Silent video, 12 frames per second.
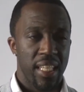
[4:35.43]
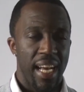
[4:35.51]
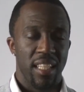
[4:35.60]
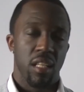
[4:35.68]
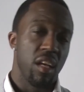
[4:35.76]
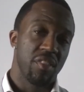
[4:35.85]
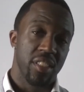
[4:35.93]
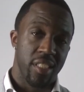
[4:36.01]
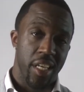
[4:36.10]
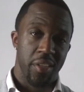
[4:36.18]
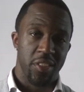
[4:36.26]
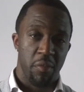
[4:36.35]
I'd love to
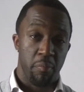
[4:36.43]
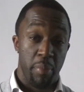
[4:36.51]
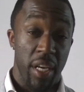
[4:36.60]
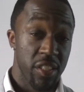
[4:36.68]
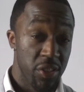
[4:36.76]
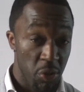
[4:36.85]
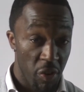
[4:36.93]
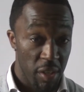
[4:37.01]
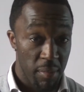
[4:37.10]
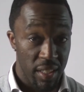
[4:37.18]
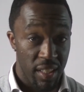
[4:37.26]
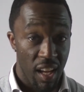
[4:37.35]
say there's a better story
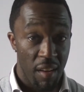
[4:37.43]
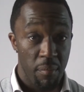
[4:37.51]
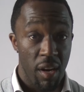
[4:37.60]
about that,